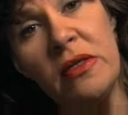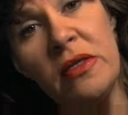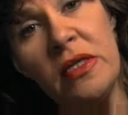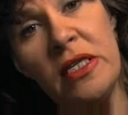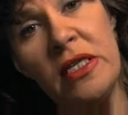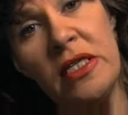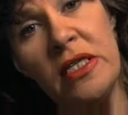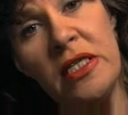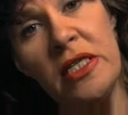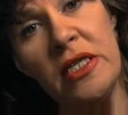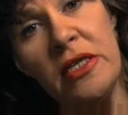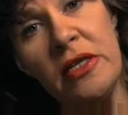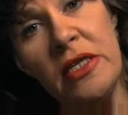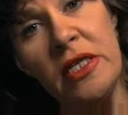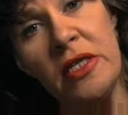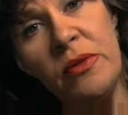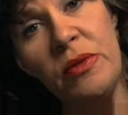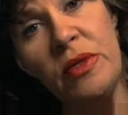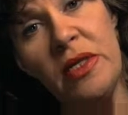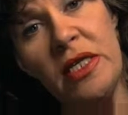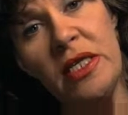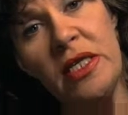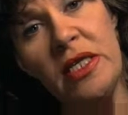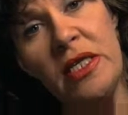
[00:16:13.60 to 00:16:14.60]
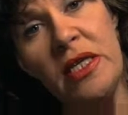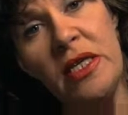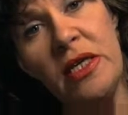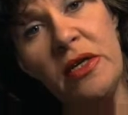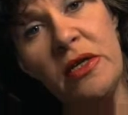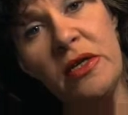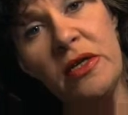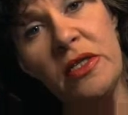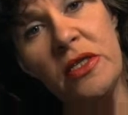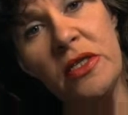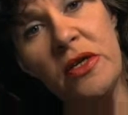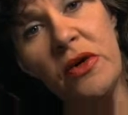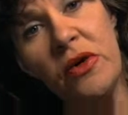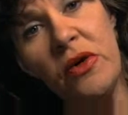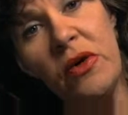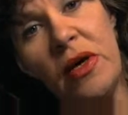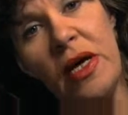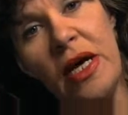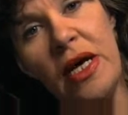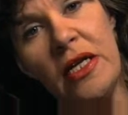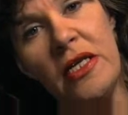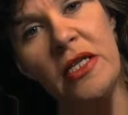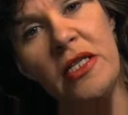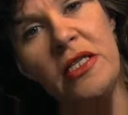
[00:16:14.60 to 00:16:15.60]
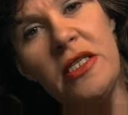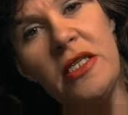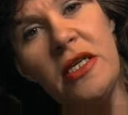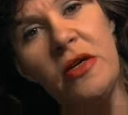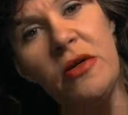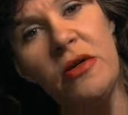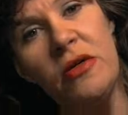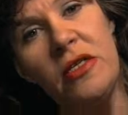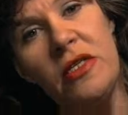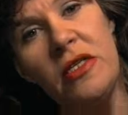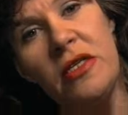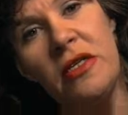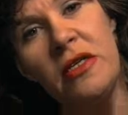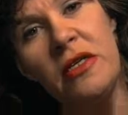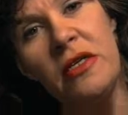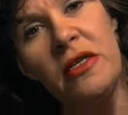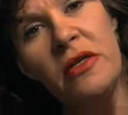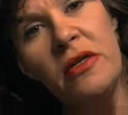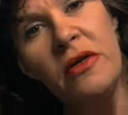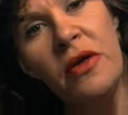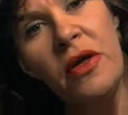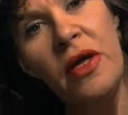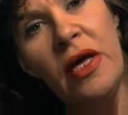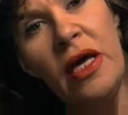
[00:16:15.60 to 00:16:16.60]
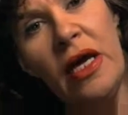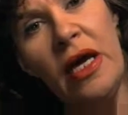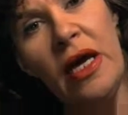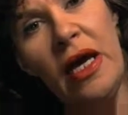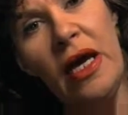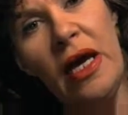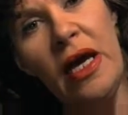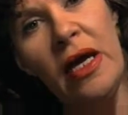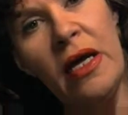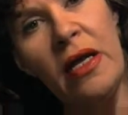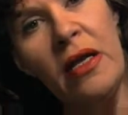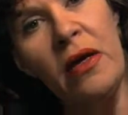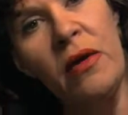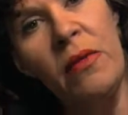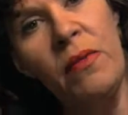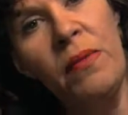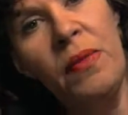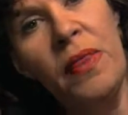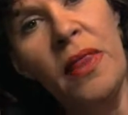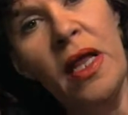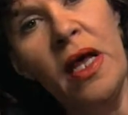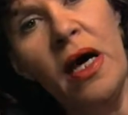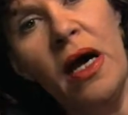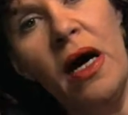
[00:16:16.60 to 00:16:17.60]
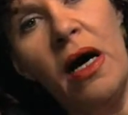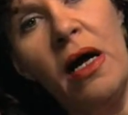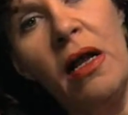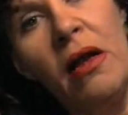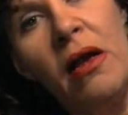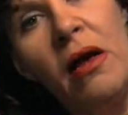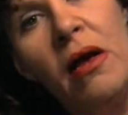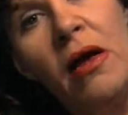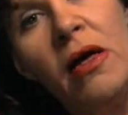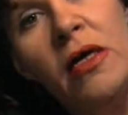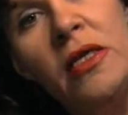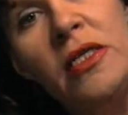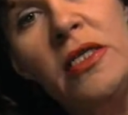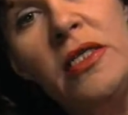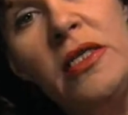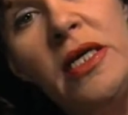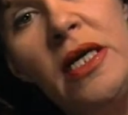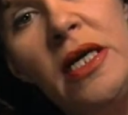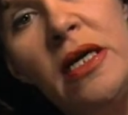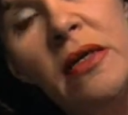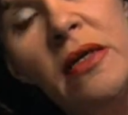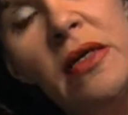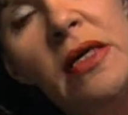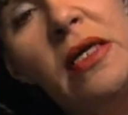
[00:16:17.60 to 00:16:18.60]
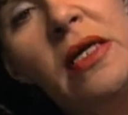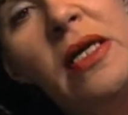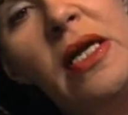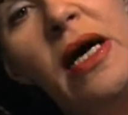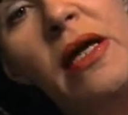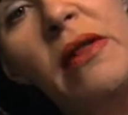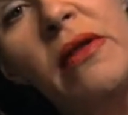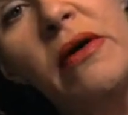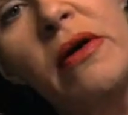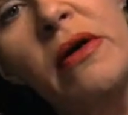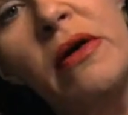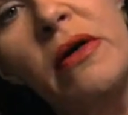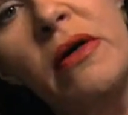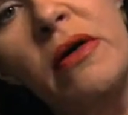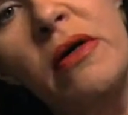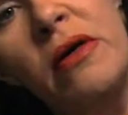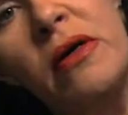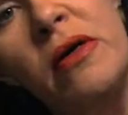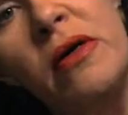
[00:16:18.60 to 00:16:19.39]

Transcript: in this series we didn't use. It shows her in a steel and leather